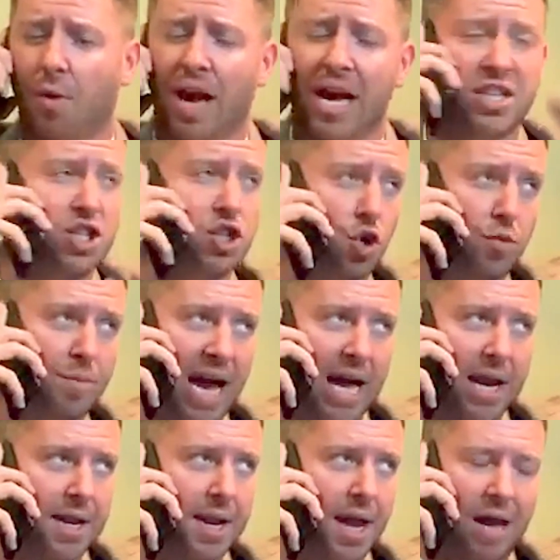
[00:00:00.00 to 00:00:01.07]
the way, Storm
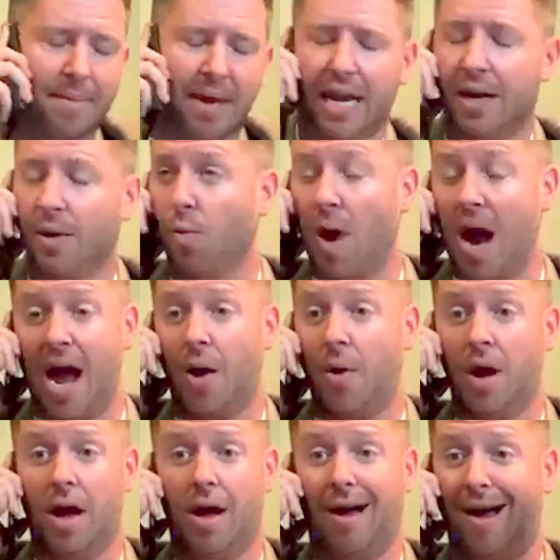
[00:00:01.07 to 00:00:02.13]
Ellen, I mean, wow.
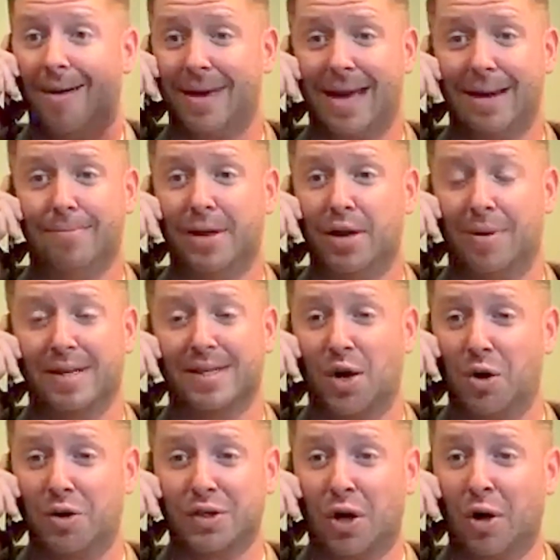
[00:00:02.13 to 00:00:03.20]
I mean, blew my
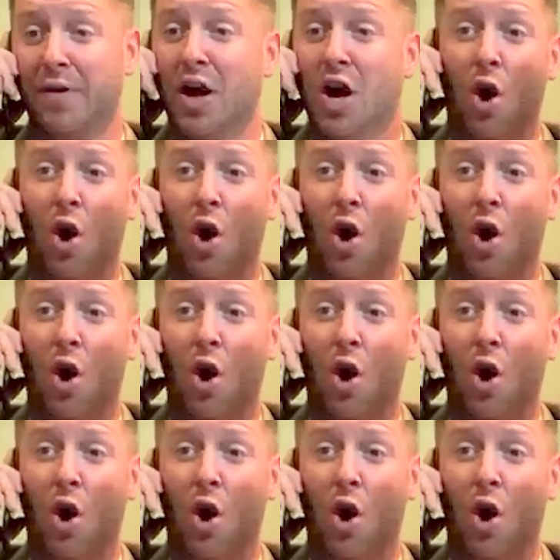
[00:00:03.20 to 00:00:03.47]
socks off.